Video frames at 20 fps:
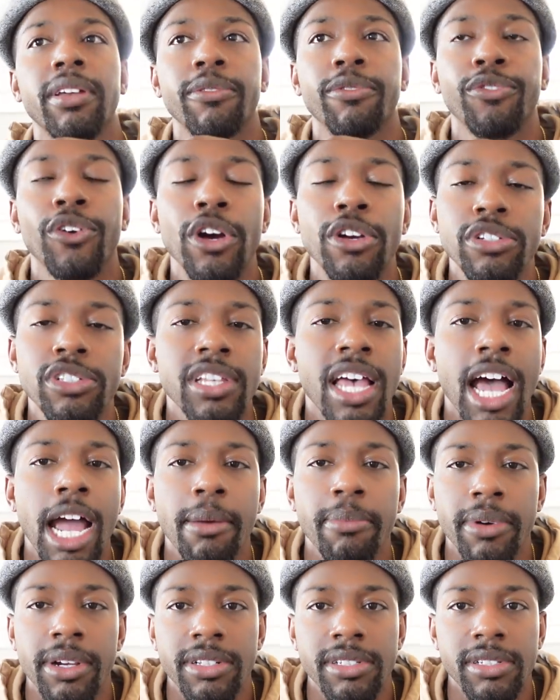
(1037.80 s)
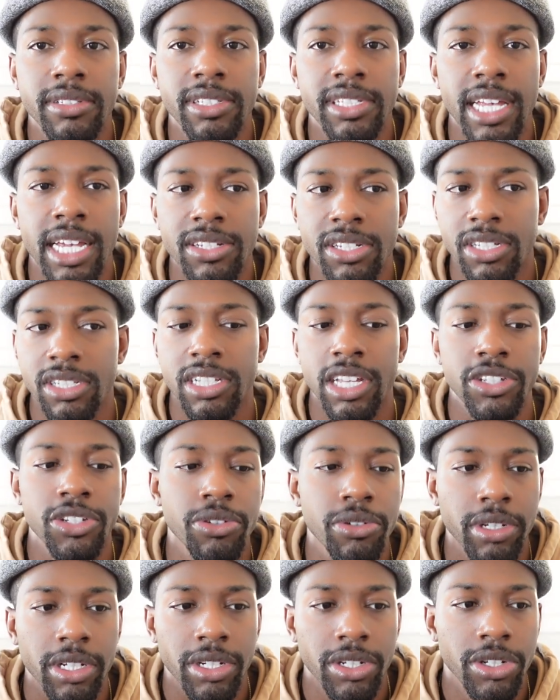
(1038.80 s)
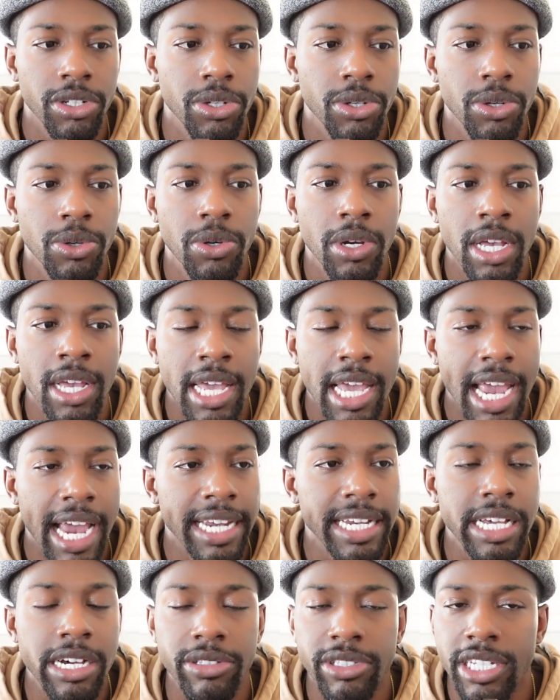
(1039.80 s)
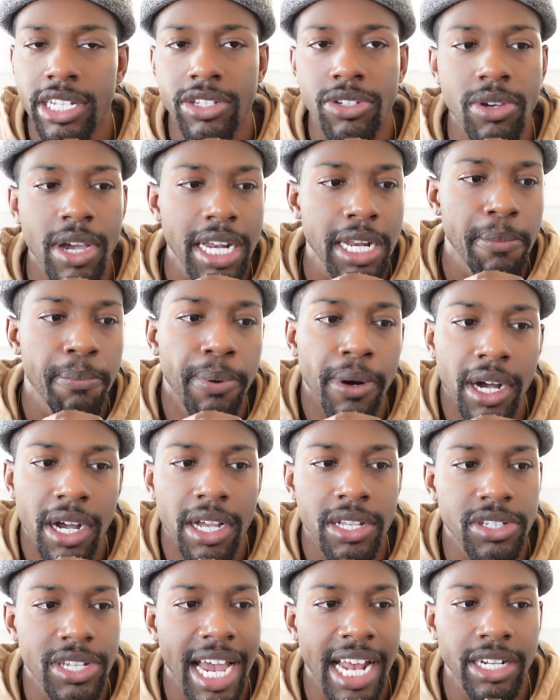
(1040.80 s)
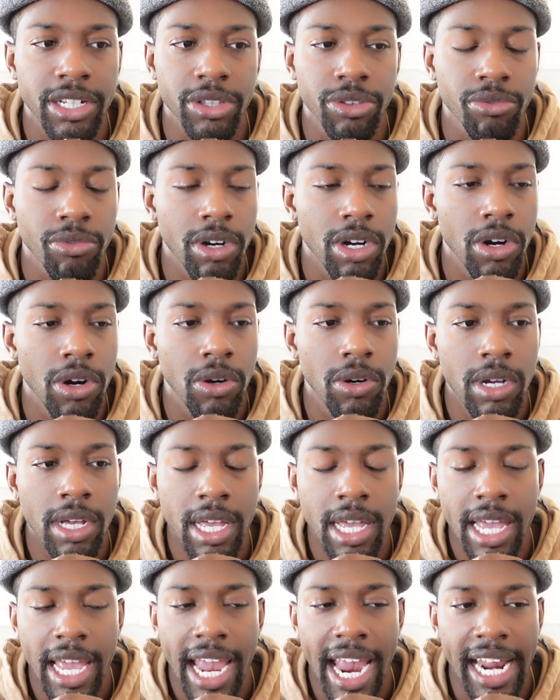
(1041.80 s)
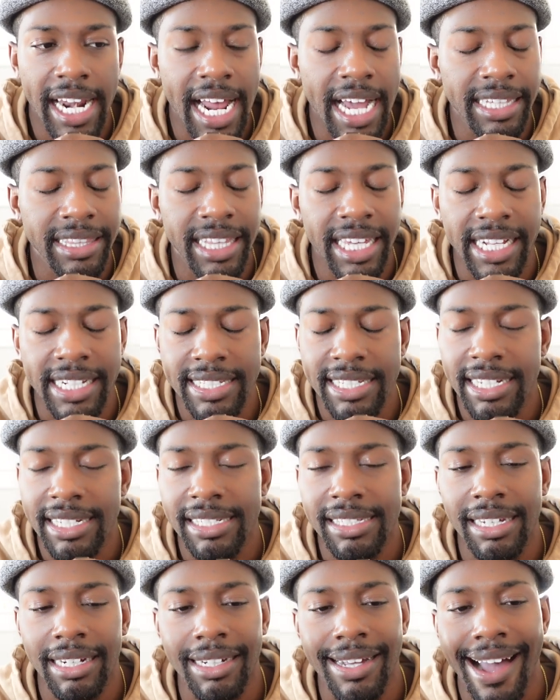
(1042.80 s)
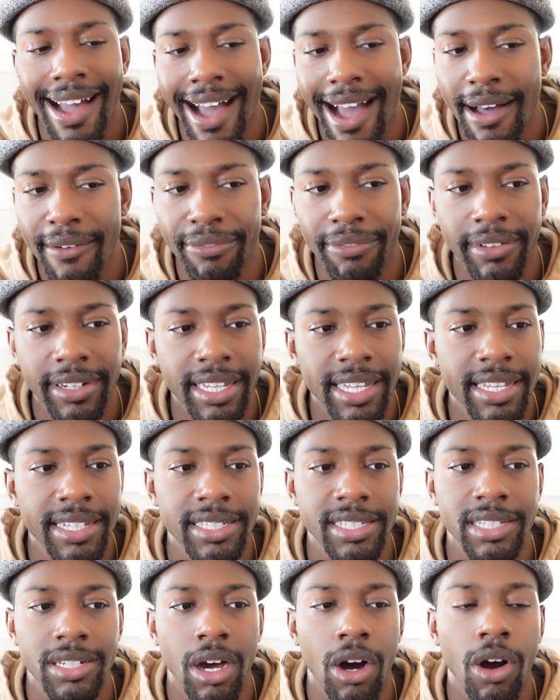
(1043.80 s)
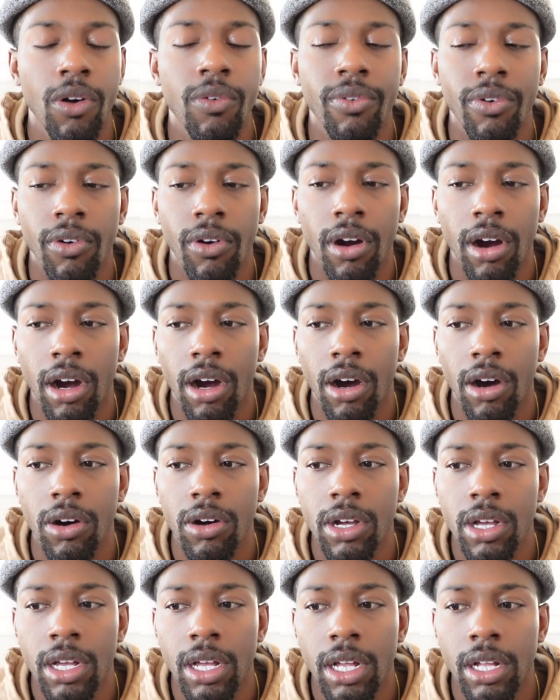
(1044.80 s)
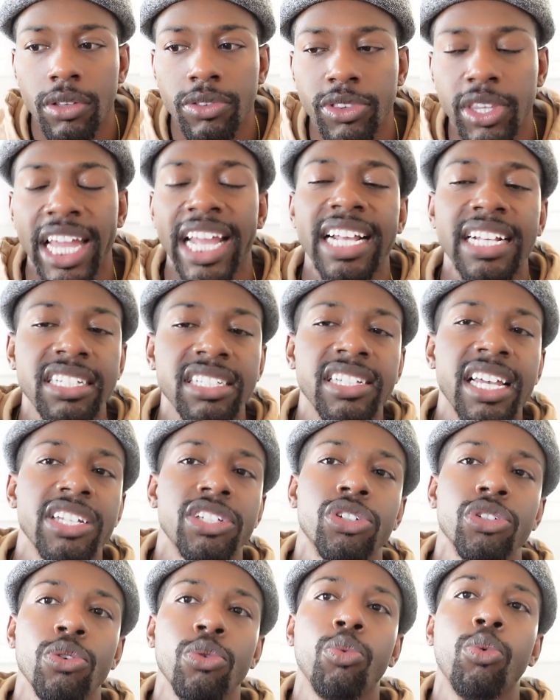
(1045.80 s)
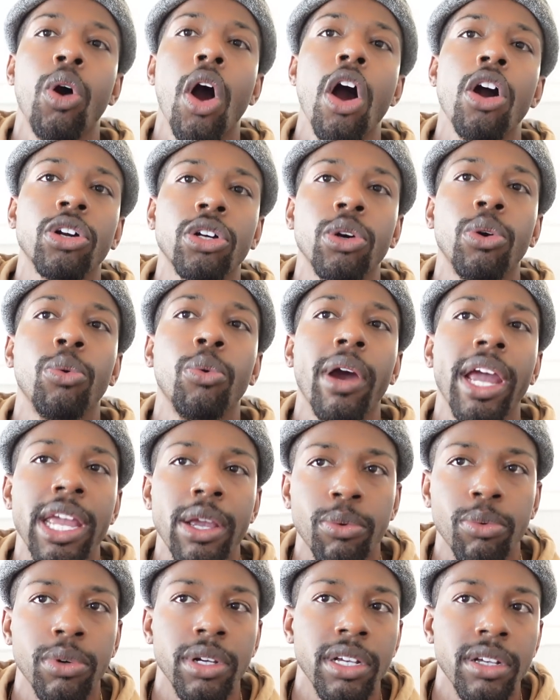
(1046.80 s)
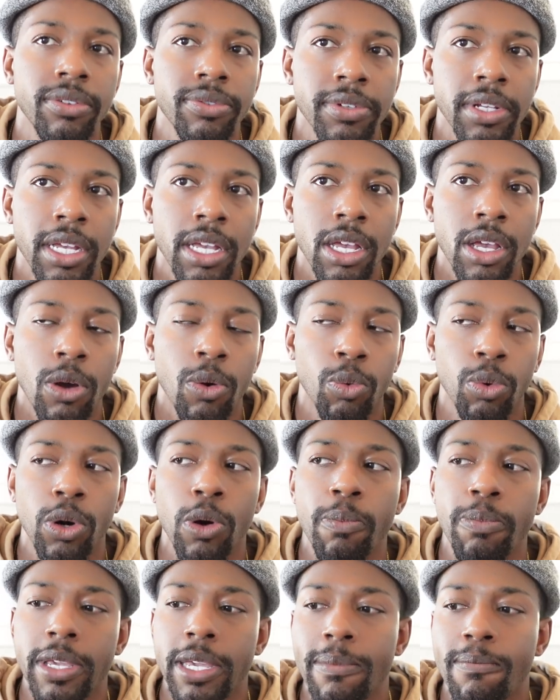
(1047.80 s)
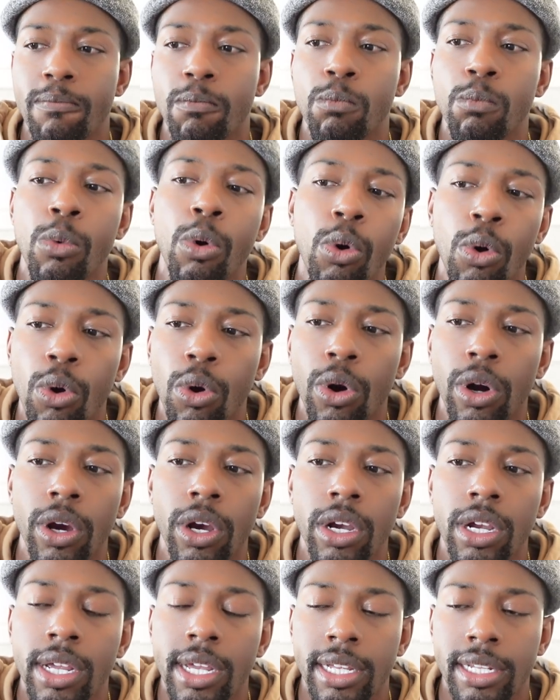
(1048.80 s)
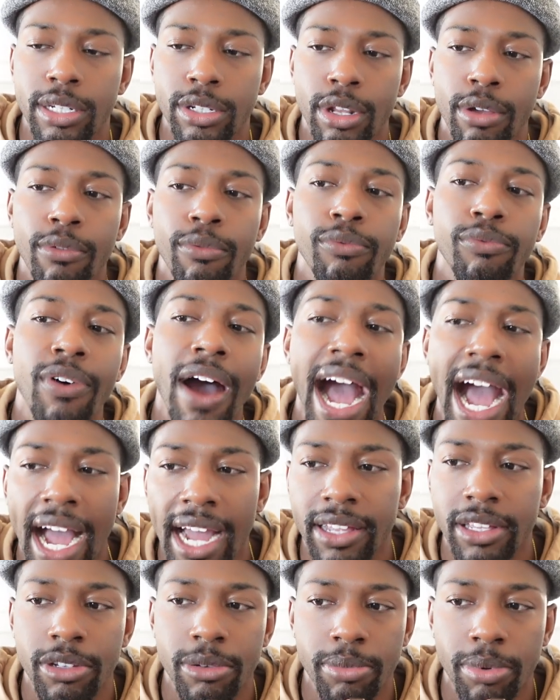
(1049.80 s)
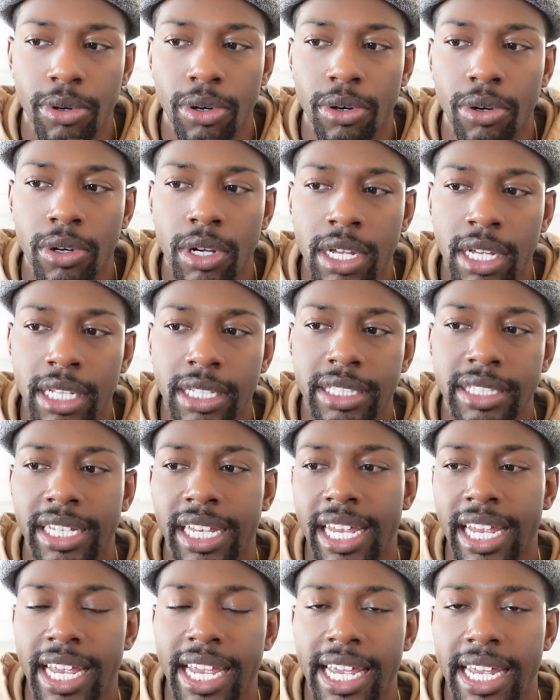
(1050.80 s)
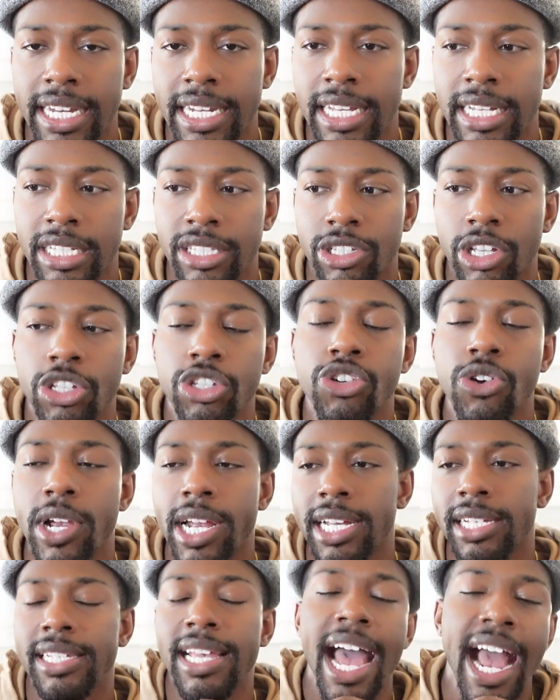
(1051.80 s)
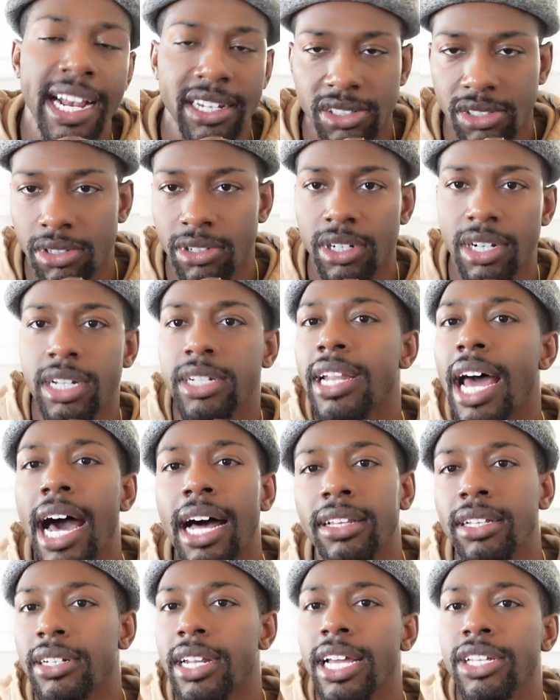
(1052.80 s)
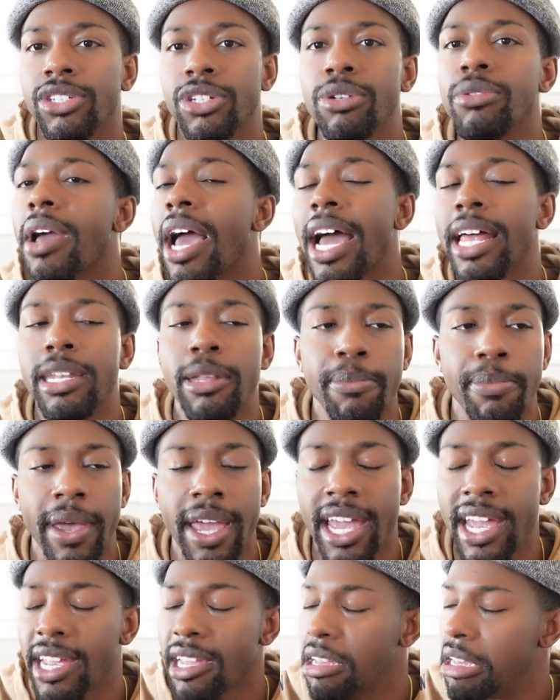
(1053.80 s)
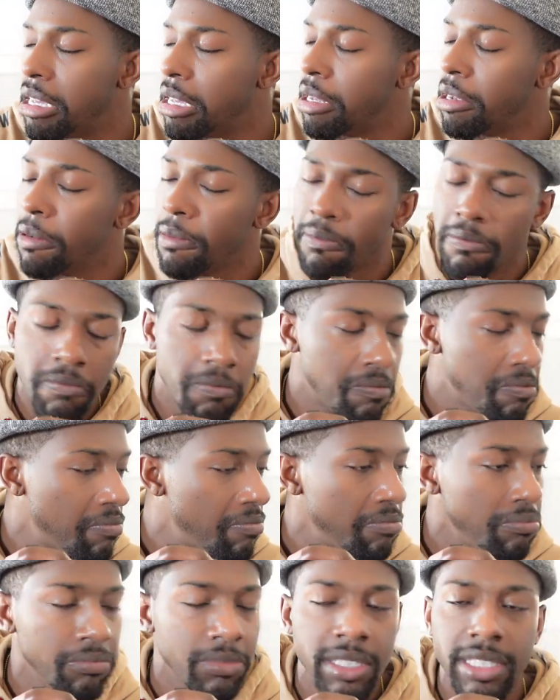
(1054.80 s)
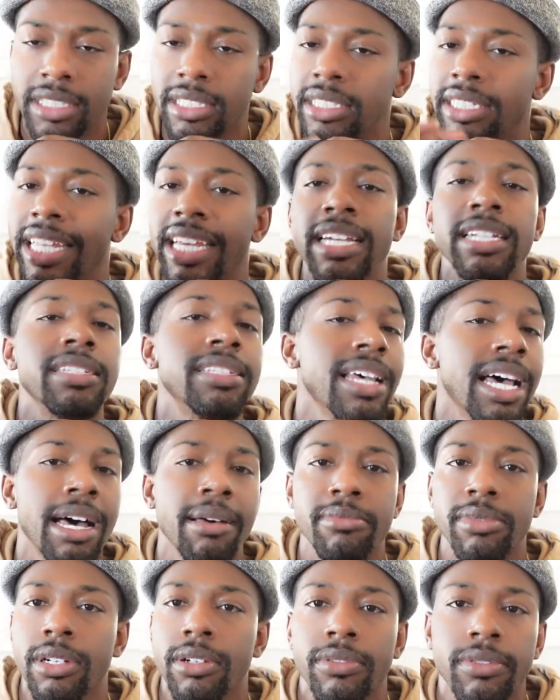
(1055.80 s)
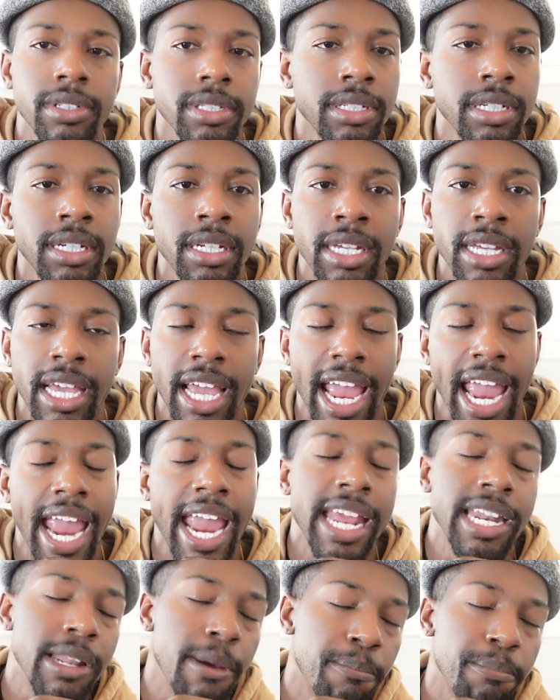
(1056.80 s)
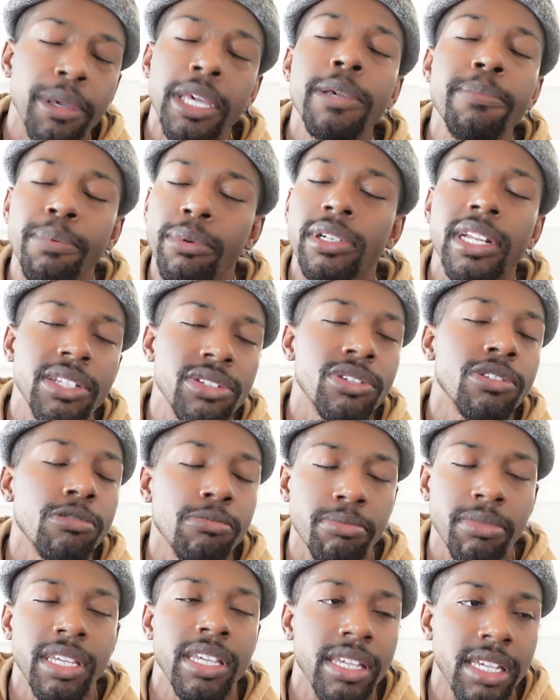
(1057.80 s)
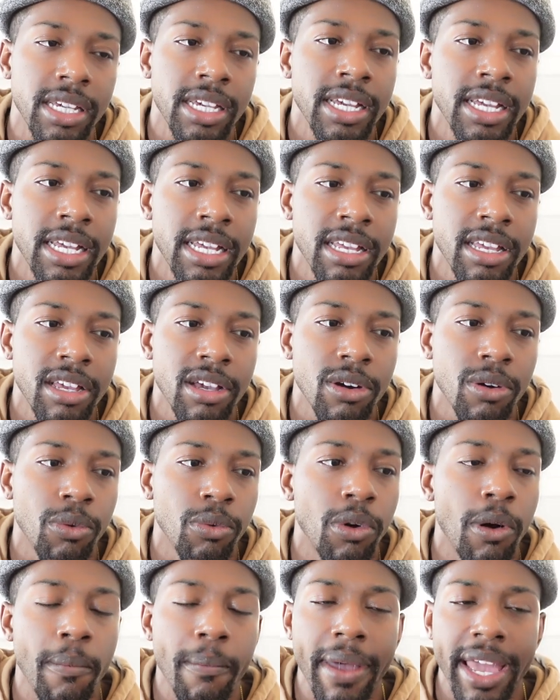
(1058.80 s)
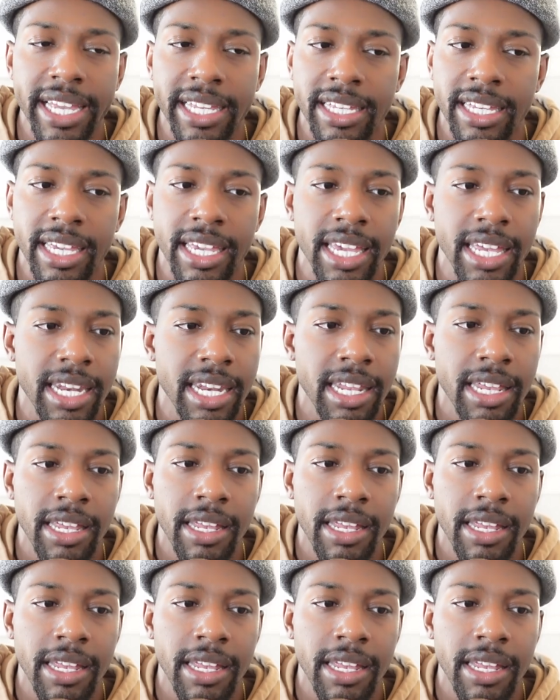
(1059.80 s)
first timers sessions that you can do, and they'll teach you how to punch, how to throw. And I think just the confidence and overall things that you walk away with will be more than valuable than the transaction or the dollar that you had to pay 10 times over. And the people that you meet will make it